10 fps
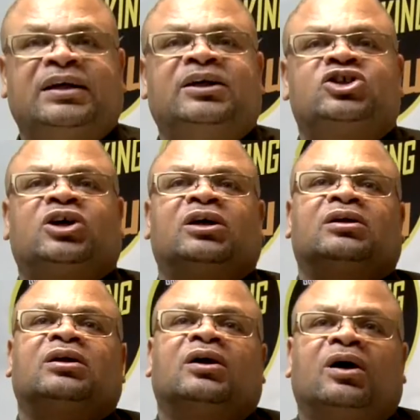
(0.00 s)

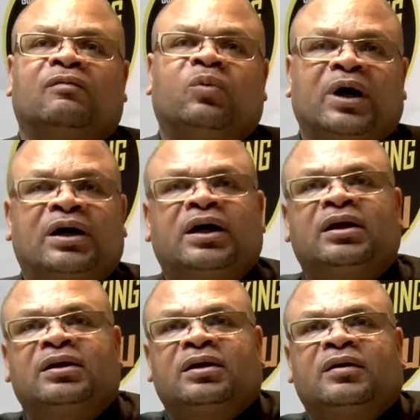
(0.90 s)
edition of
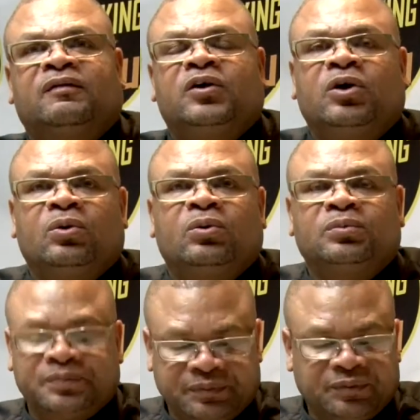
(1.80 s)
Working for You.
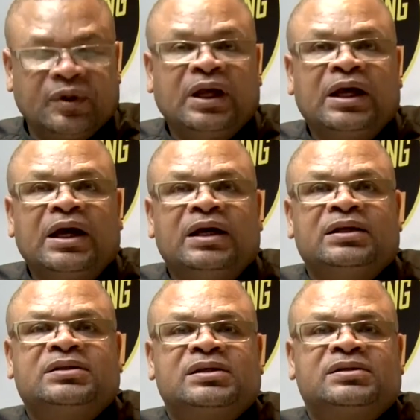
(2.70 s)

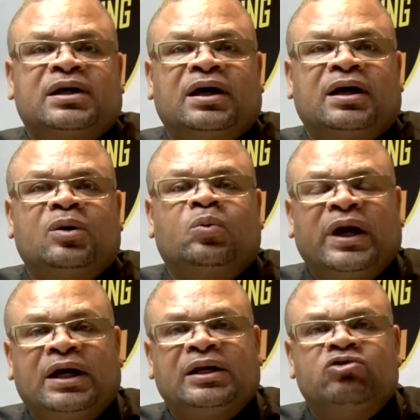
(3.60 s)
This is the
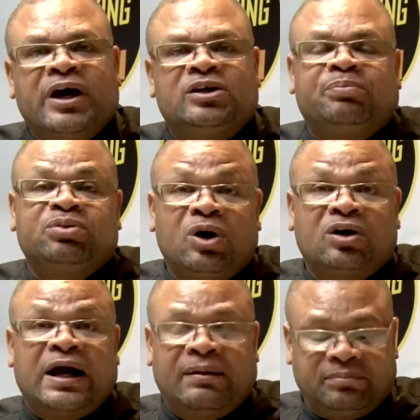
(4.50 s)
weekly radio
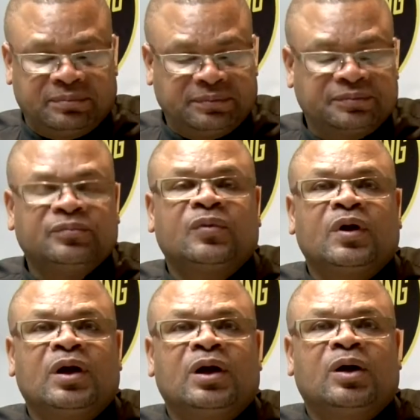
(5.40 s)
program
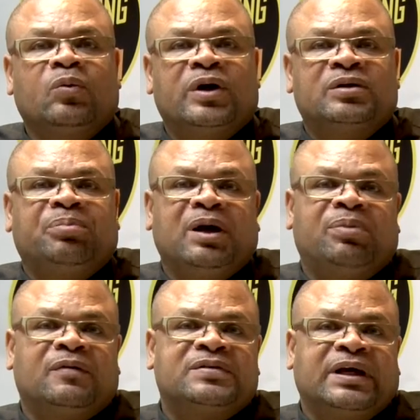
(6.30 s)
where the
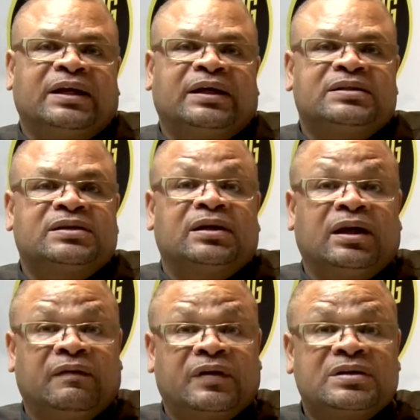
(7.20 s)
people of St. Kitts and
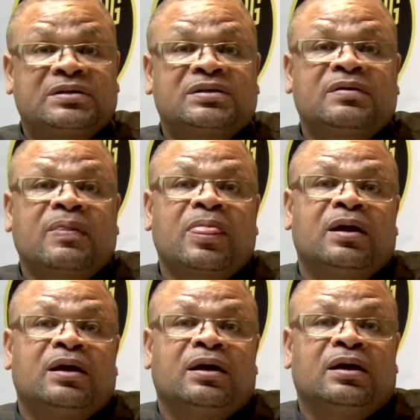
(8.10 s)
Nevis,
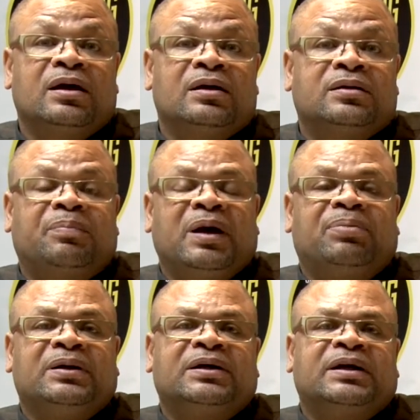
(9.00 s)
the
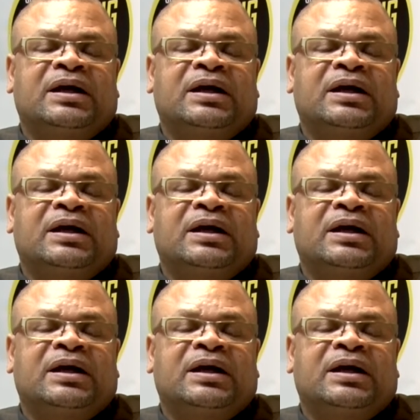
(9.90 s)
people in the